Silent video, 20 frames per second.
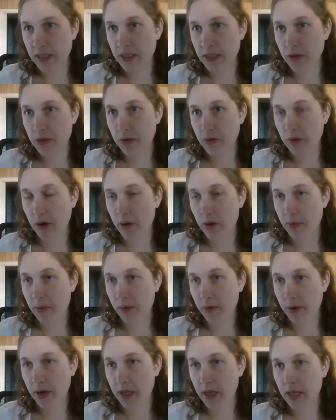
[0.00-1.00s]
Is you are
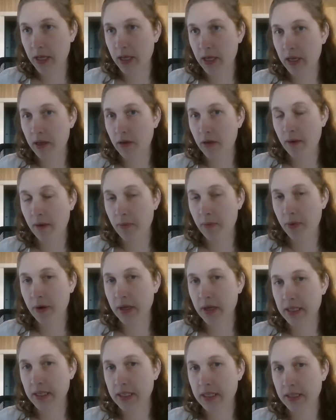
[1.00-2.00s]
pretty, you have
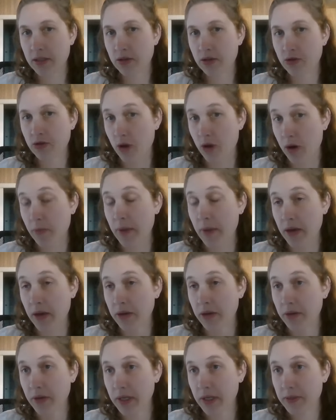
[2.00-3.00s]
pretty strong
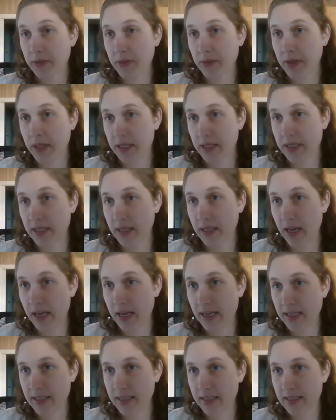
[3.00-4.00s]
boundaries with these
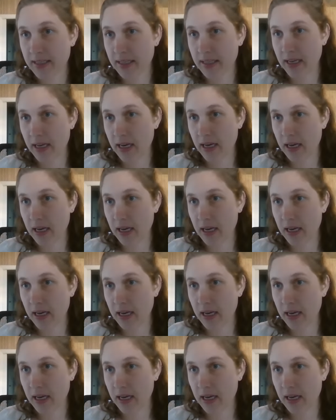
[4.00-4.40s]
clients.